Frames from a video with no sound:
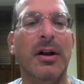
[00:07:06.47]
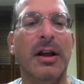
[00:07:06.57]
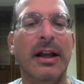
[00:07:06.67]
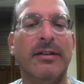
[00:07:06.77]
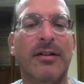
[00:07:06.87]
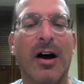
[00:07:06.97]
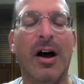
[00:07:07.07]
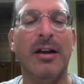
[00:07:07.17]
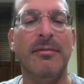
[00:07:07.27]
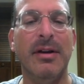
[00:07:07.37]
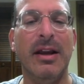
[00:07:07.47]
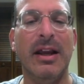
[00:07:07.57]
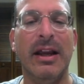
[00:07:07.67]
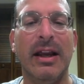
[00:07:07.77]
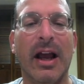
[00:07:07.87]
It's on
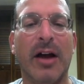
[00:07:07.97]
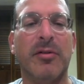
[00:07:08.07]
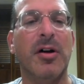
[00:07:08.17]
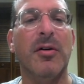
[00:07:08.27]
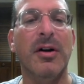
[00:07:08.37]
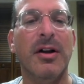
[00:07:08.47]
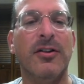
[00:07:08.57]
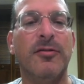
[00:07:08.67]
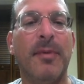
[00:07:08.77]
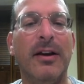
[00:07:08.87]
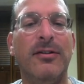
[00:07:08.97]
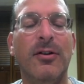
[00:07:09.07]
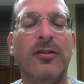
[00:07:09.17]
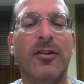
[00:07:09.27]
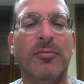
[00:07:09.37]
me. I don't know. Spiced
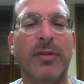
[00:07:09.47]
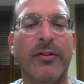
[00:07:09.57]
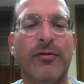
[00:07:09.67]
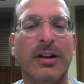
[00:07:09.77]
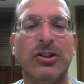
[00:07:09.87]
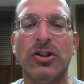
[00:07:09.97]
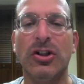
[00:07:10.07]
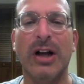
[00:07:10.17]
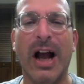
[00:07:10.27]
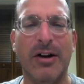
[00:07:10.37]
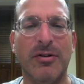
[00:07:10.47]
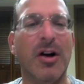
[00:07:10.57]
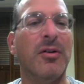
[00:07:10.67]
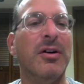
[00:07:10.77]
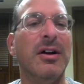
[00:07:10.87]
used as a breath freshener. I don't know.